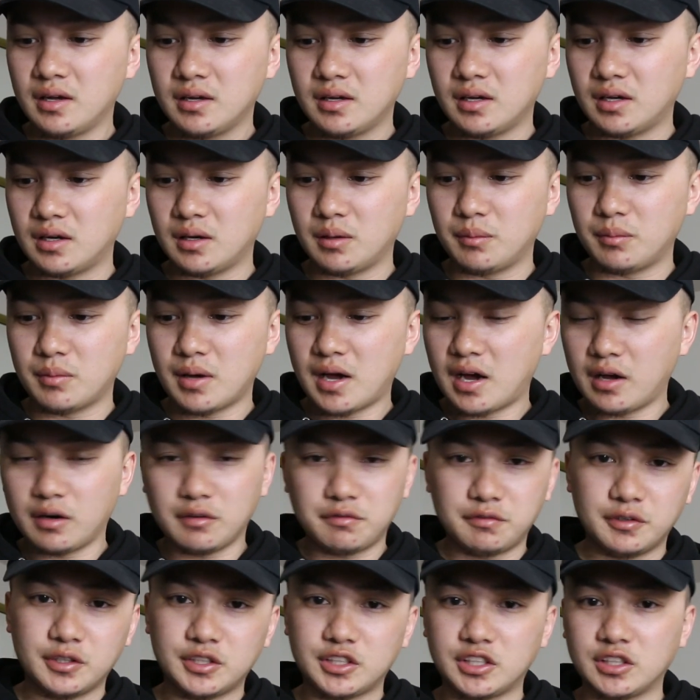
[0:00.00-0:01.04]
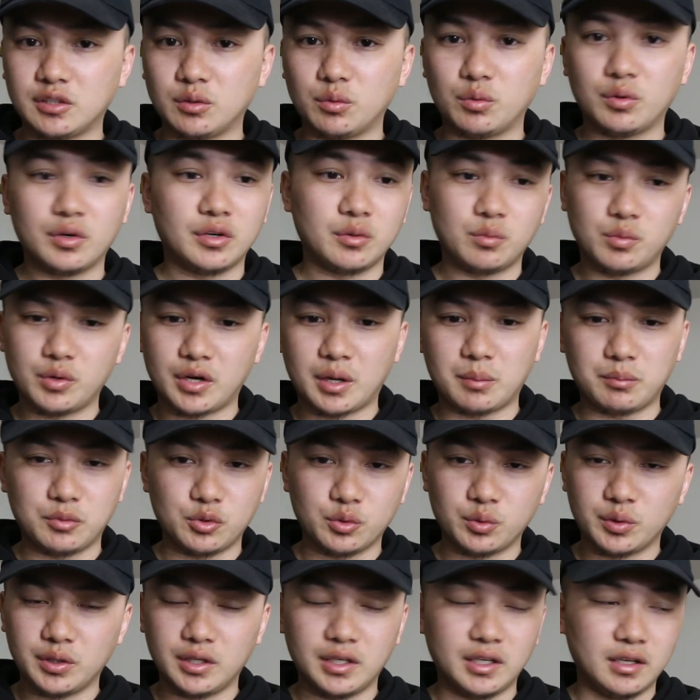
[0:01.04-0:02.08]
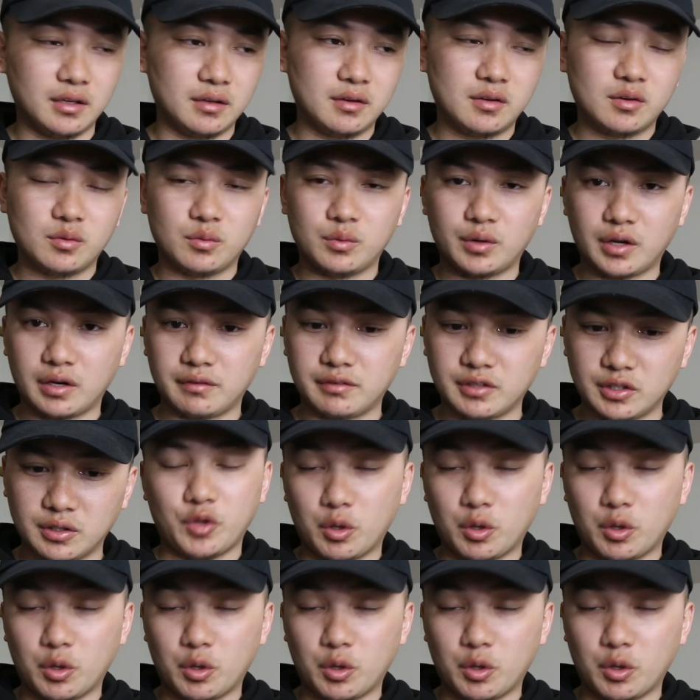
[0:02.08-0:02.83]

how to fish it, what I'm doing, whatever.